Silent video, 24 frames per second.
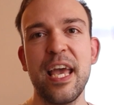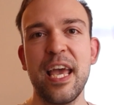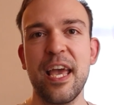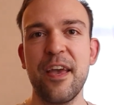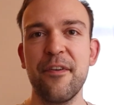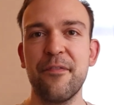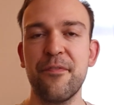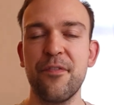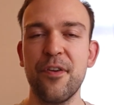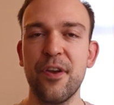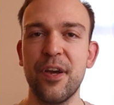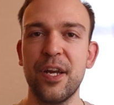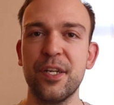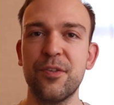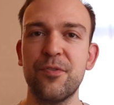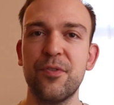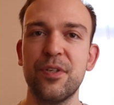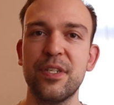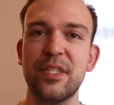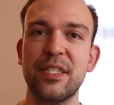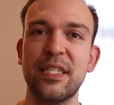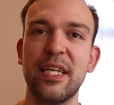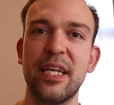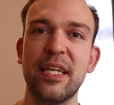If you're
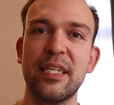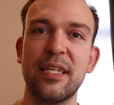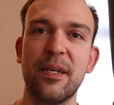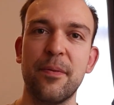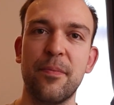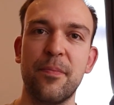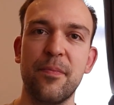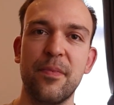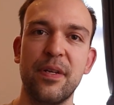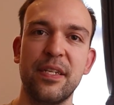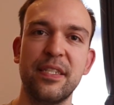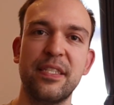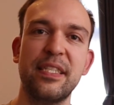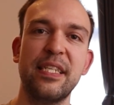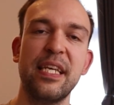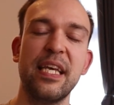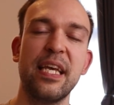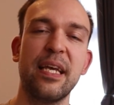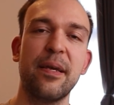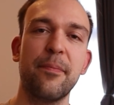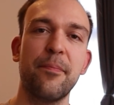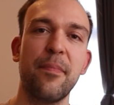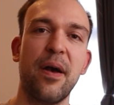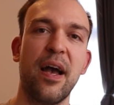interested in
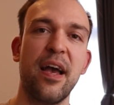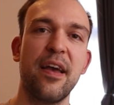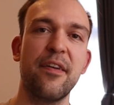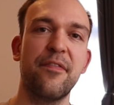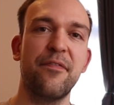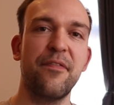seeing my